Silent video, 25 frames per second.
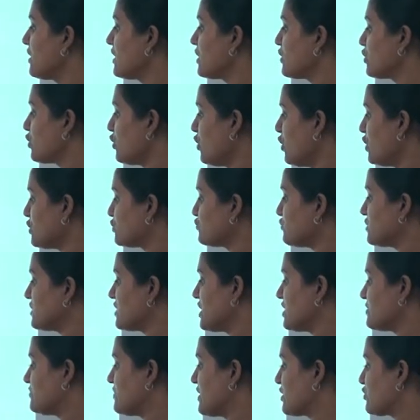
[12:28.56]
closed with
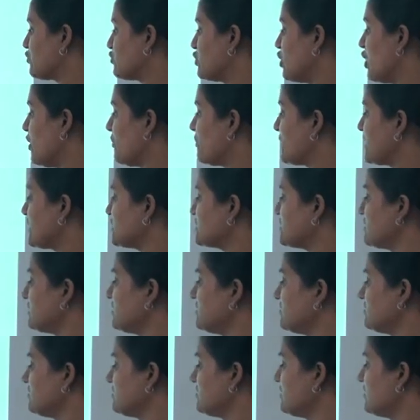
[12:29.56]
respect to the operation
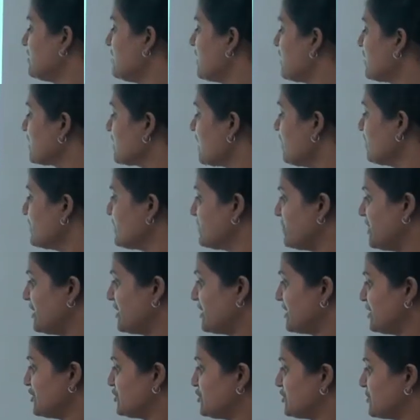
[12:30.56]

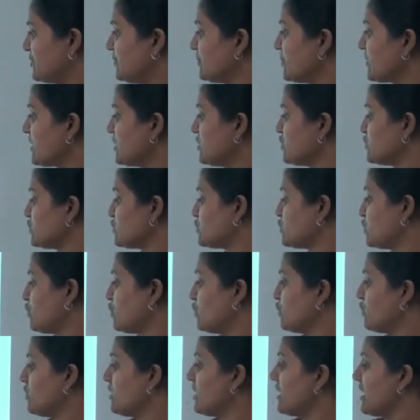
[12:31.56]
complementation.
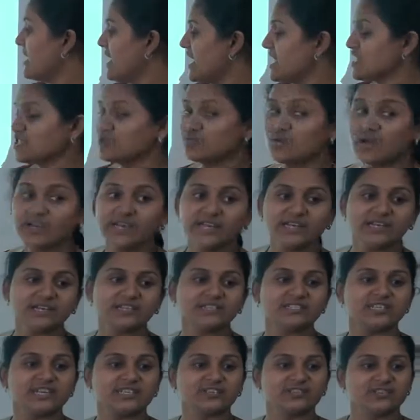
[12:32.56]
So S1
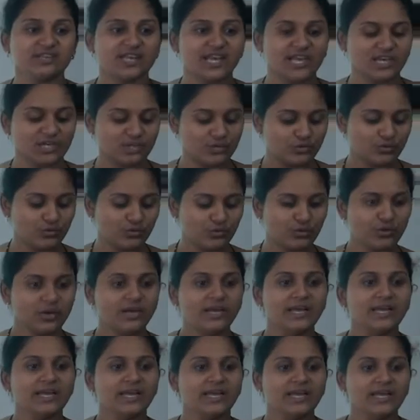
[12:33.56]
intersection S2
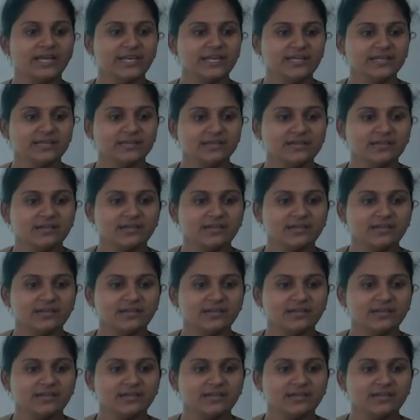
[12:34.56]
is